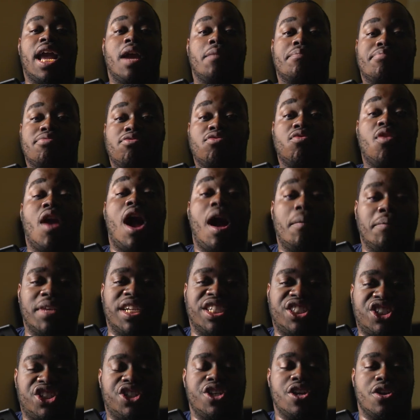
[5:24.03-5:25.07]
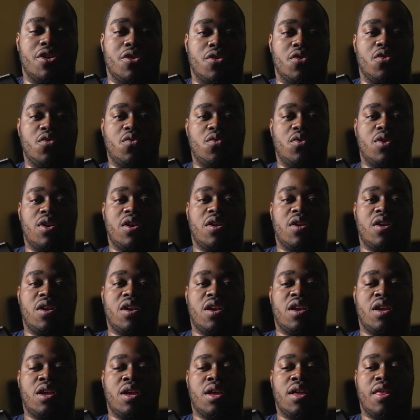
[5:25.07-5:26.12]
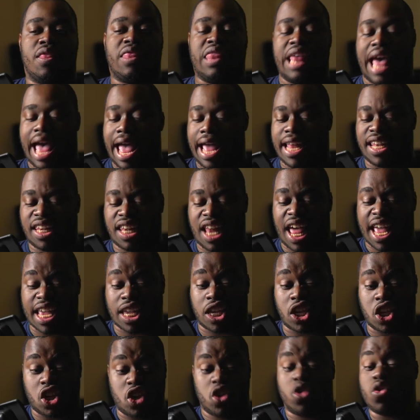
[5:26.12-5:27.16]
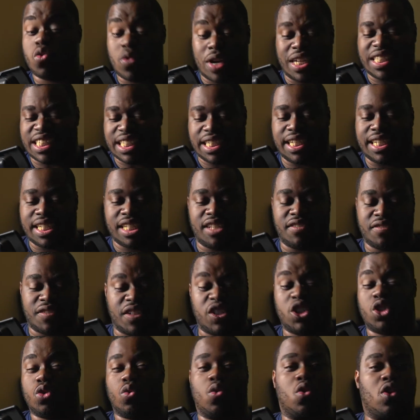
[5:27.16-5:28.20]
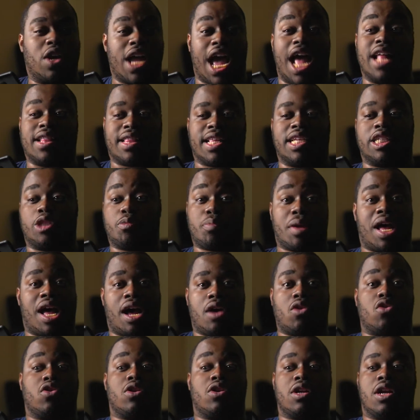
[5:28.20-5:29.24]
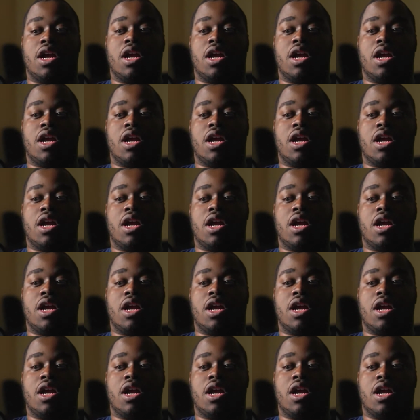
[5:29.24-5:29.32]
promise you that, like, you as an individual got this power,